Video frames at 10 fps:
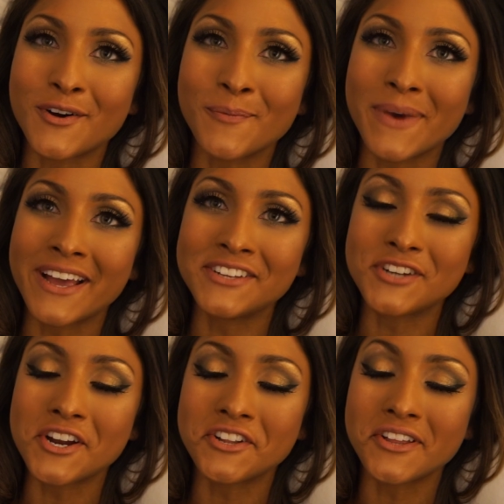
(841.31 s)
All my
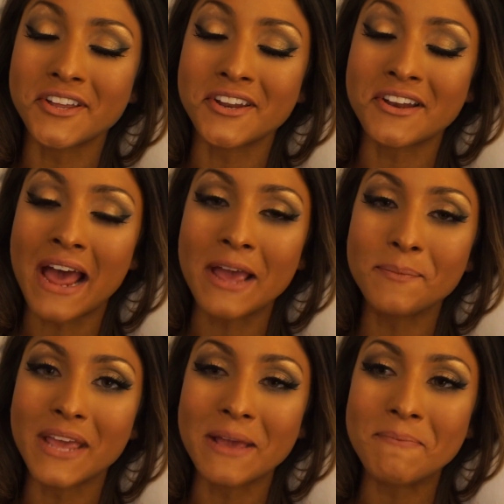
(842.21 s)
adrenaline and
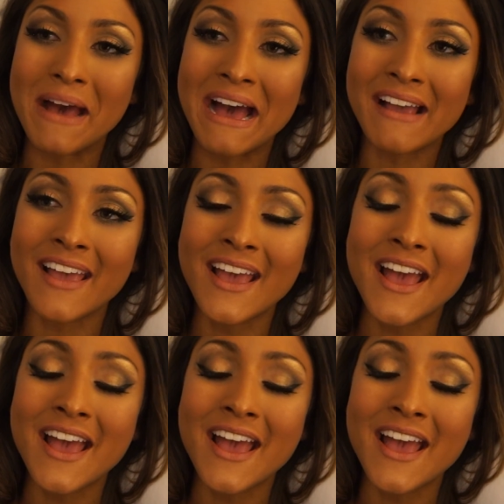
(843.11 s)
hype came back.